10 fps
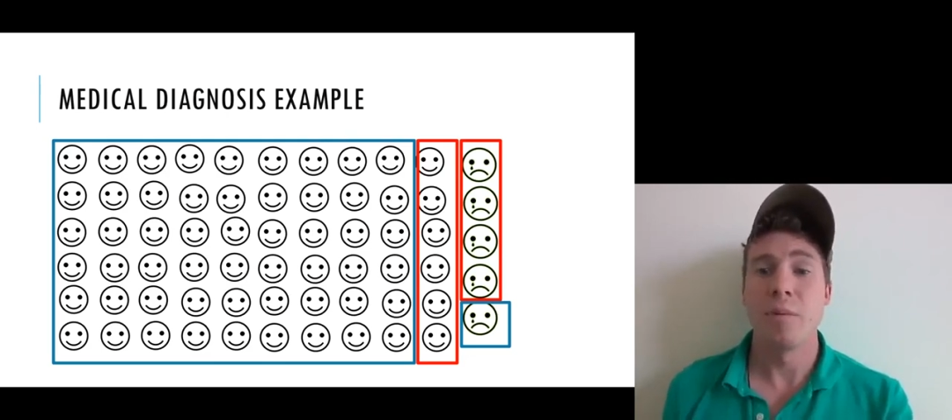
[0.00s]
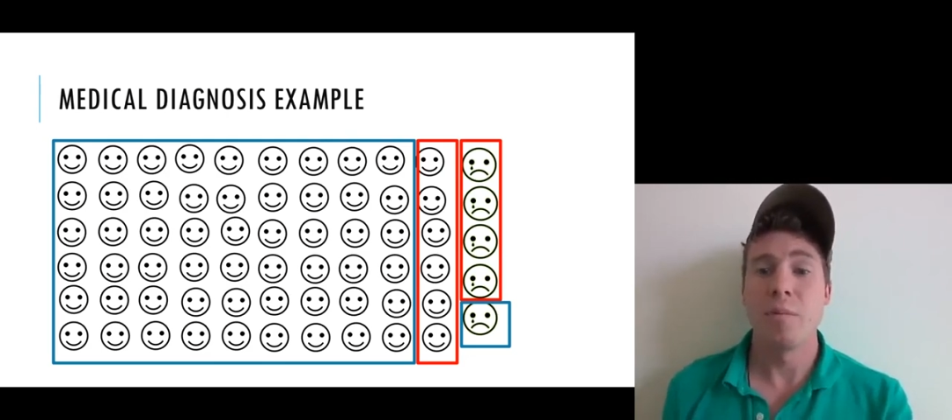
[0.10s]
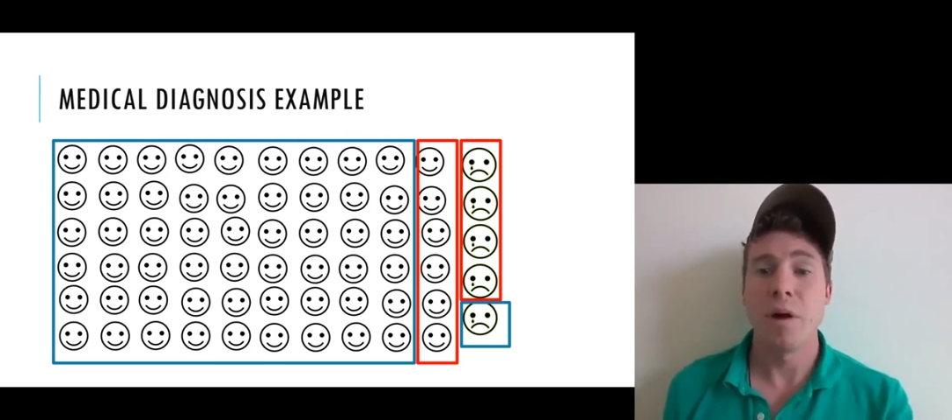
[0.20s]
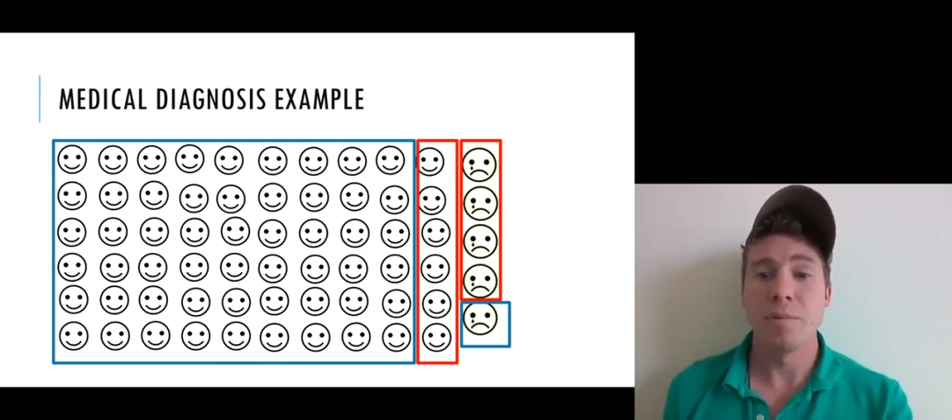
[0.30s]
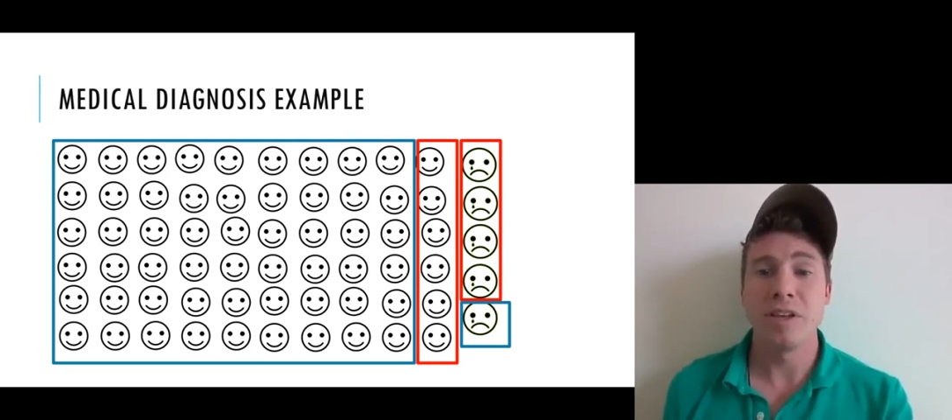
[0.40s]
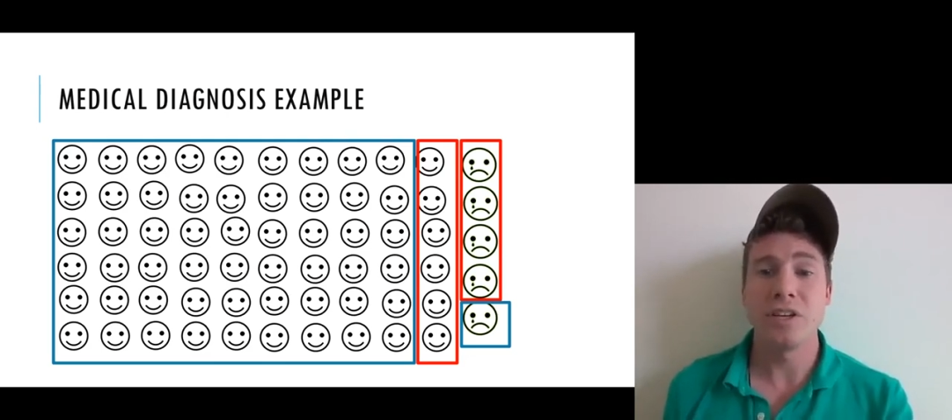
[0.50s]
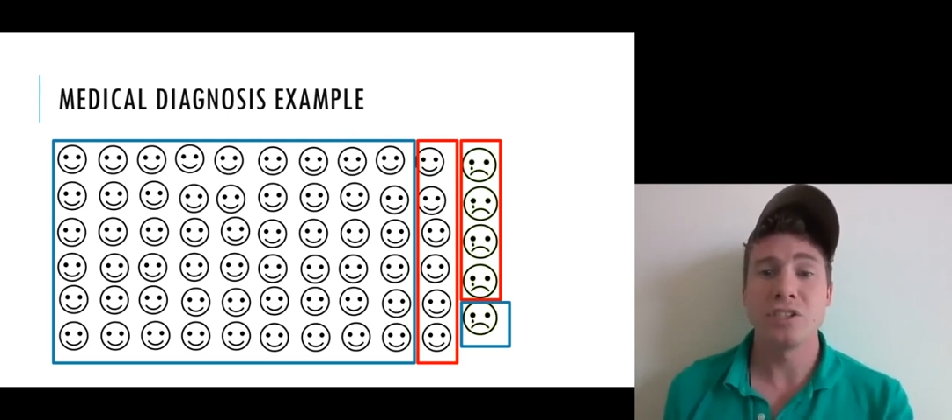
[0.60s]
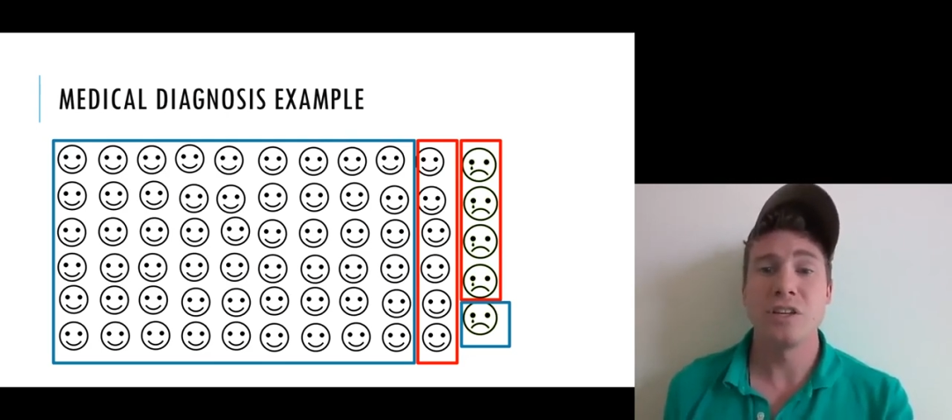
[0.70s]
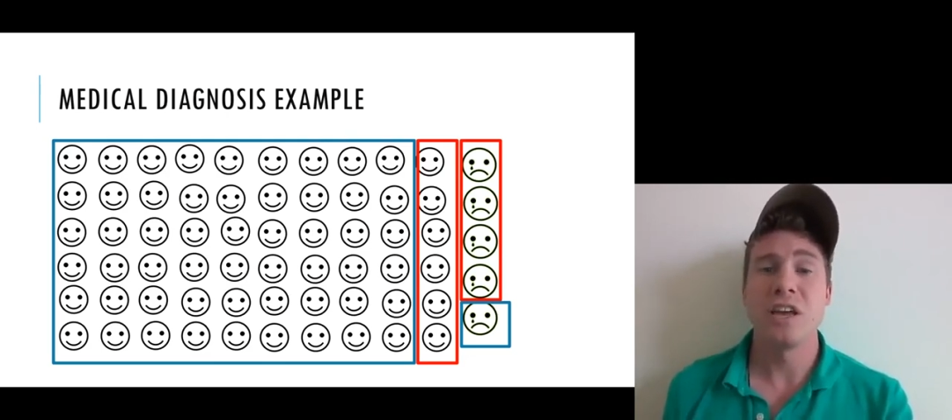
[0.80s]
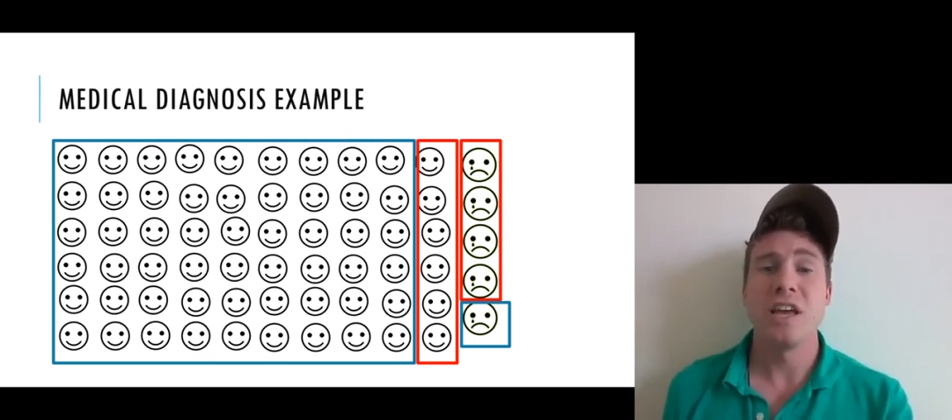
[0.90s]

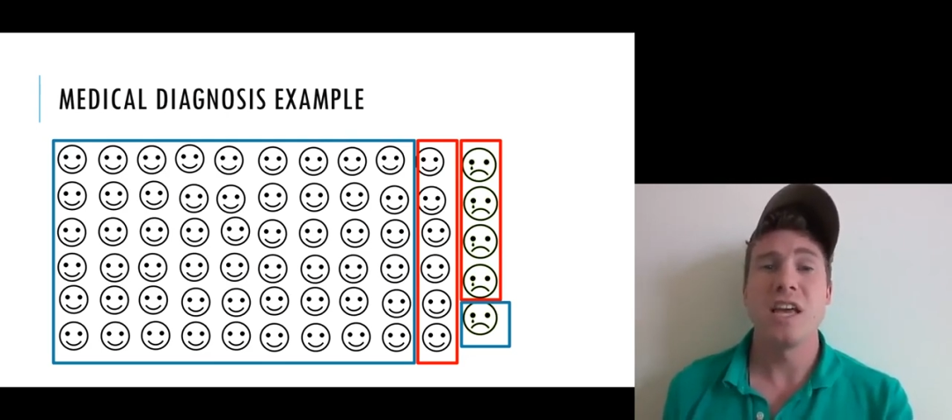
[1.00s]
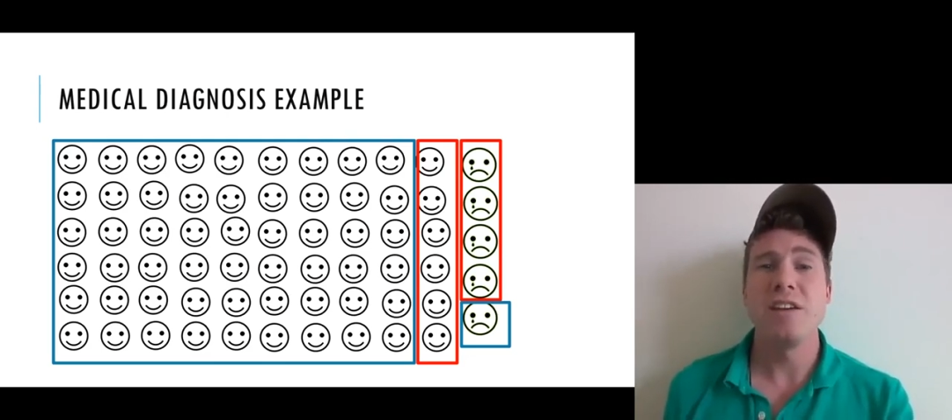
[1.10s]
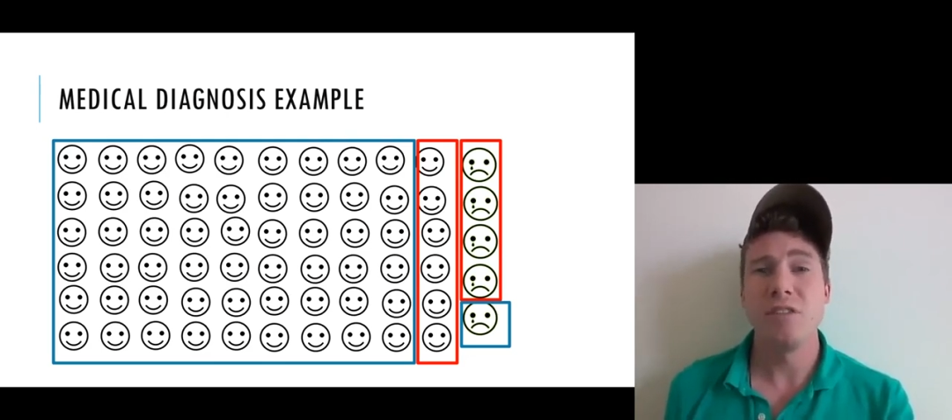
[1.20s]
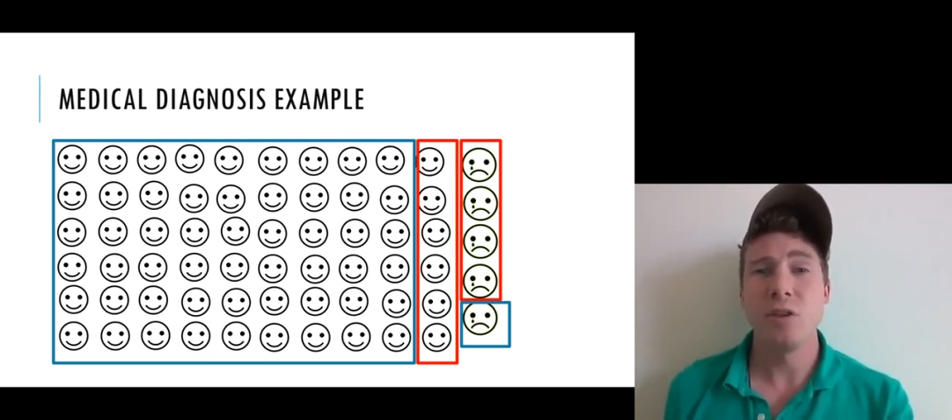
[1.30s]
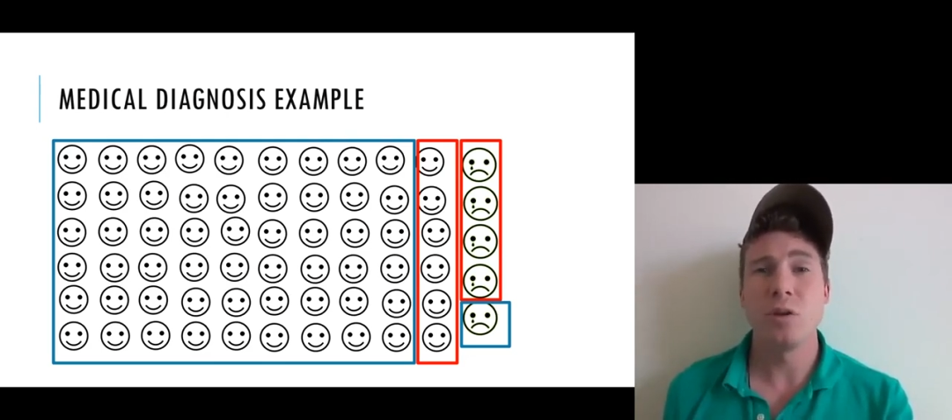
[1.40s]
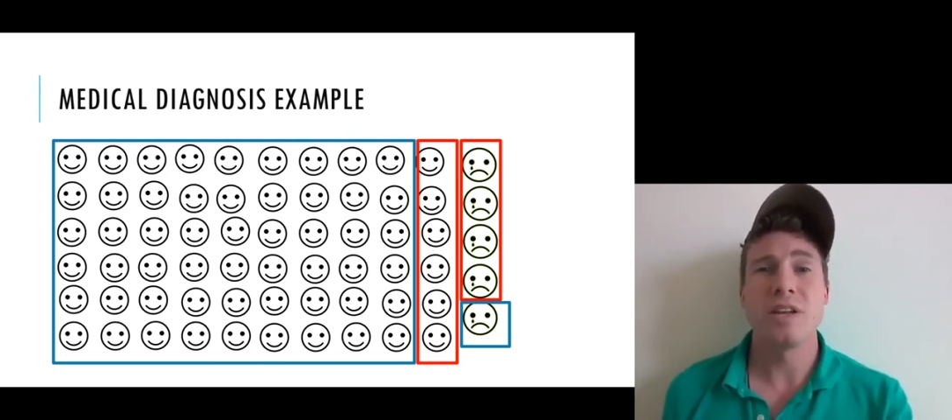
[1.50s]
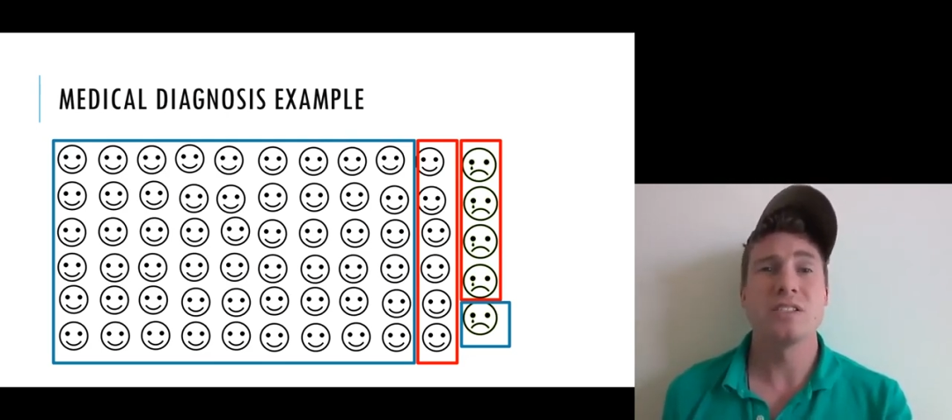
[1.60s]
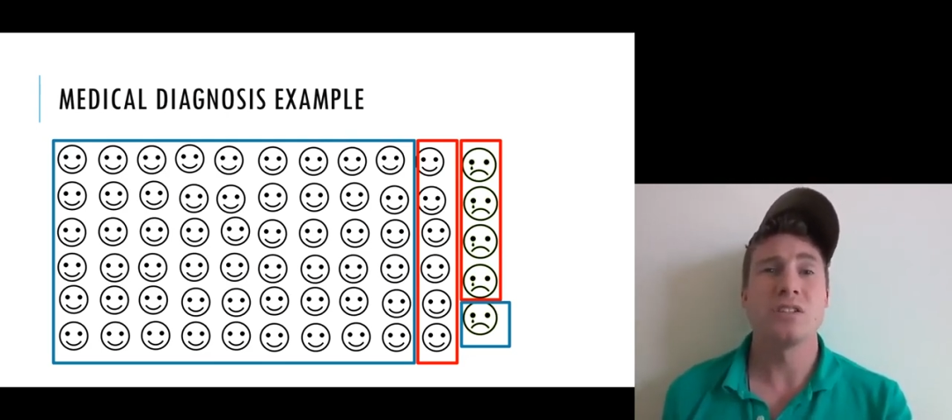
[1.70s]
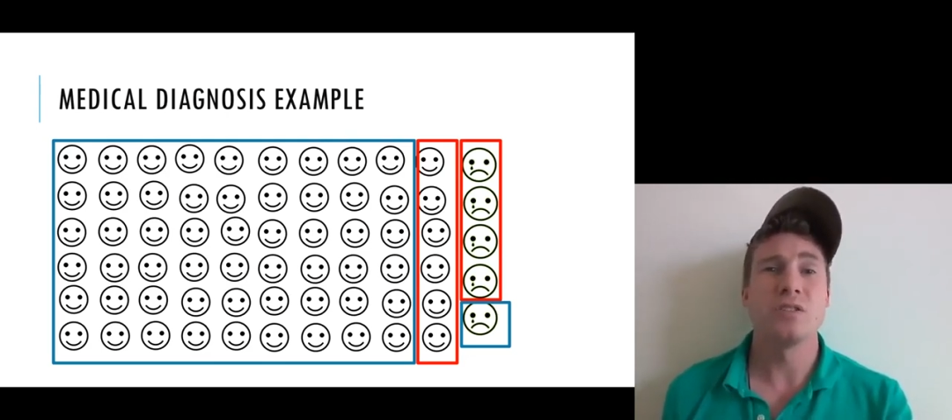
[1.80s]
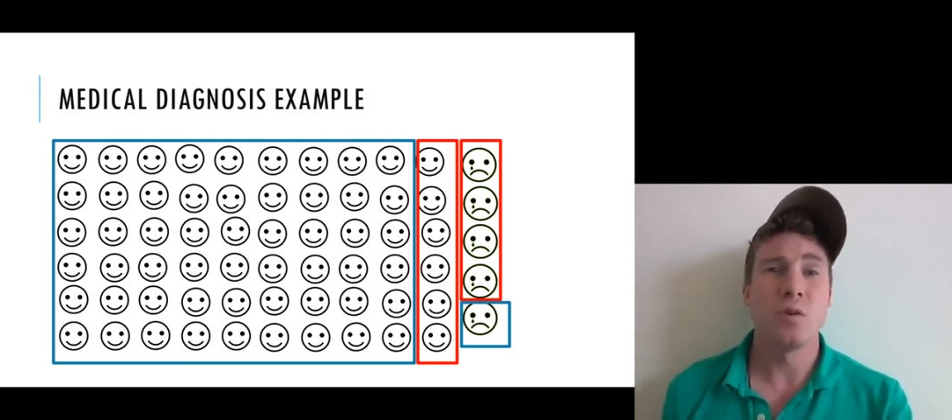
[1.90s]
population, even though the
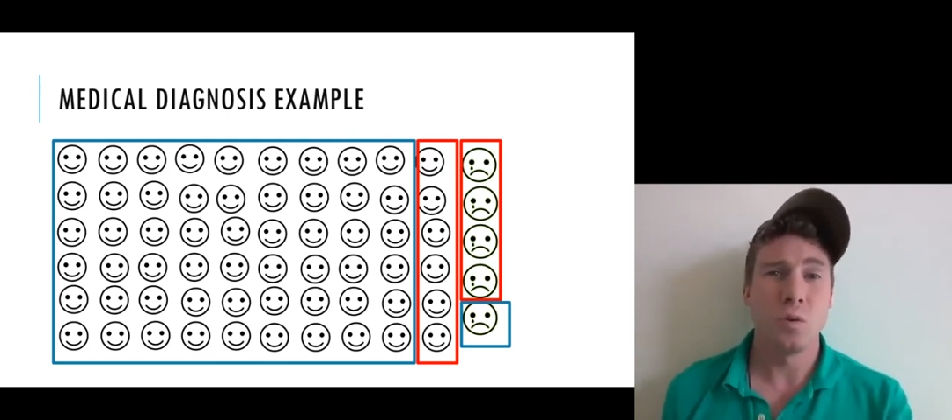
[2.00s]
test is